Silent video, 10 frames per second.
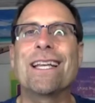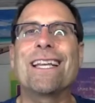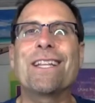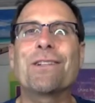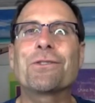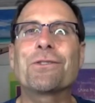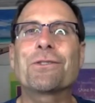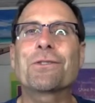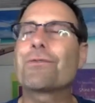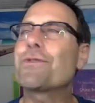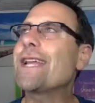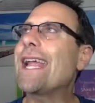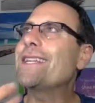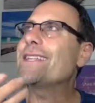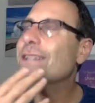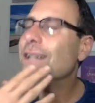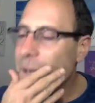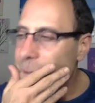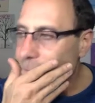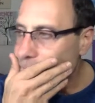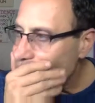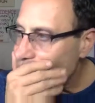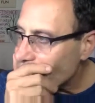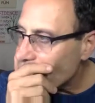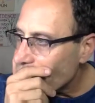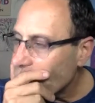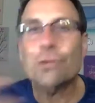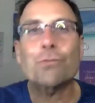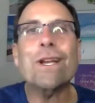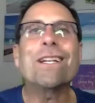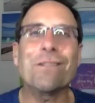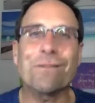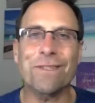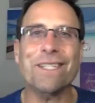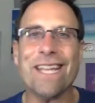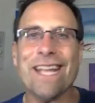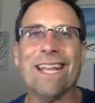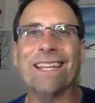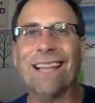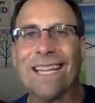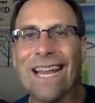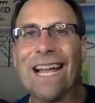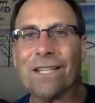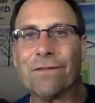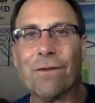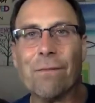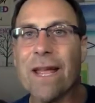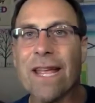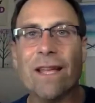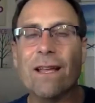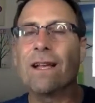It'll create adrenal fatigue like it has for me.